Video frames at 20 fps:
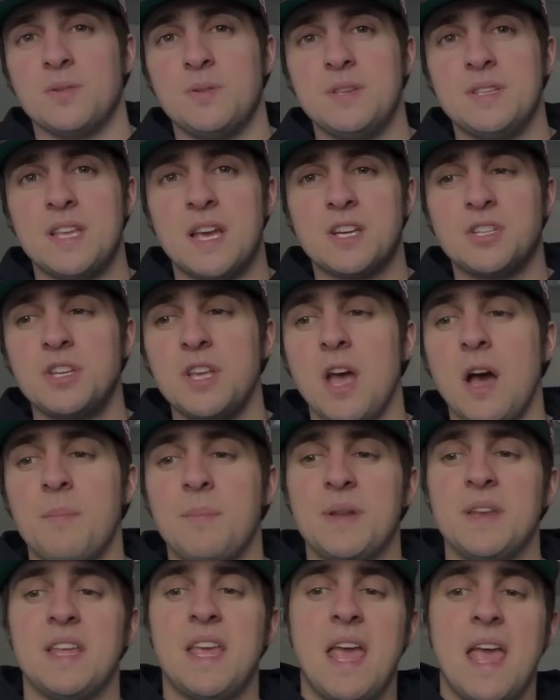he's actually up
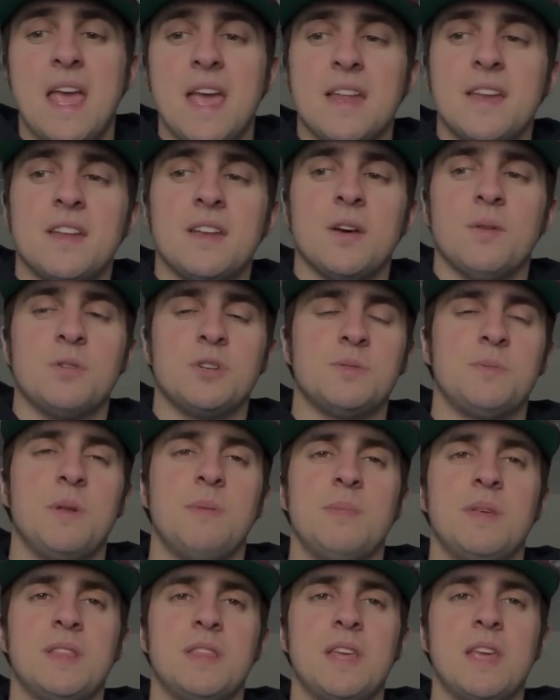in Canada, which made
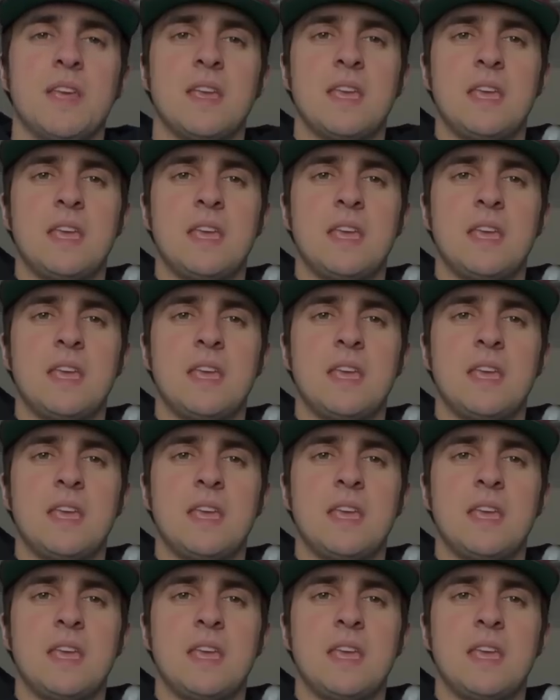me think